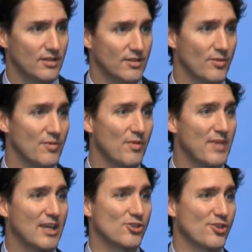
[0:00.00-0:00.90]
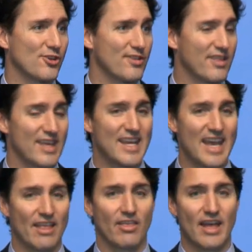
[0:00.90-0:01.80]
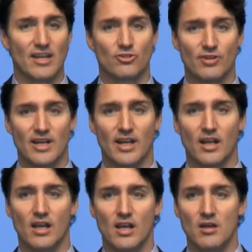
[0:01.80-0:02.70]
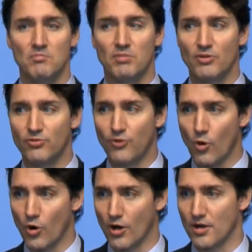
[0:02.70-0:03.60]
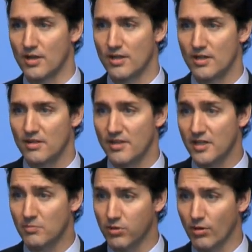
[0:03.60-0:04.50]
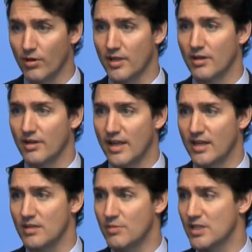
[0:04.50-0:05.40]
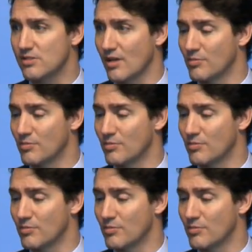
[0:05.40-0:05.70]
And we will make sure that they get that training before they deploy on any peace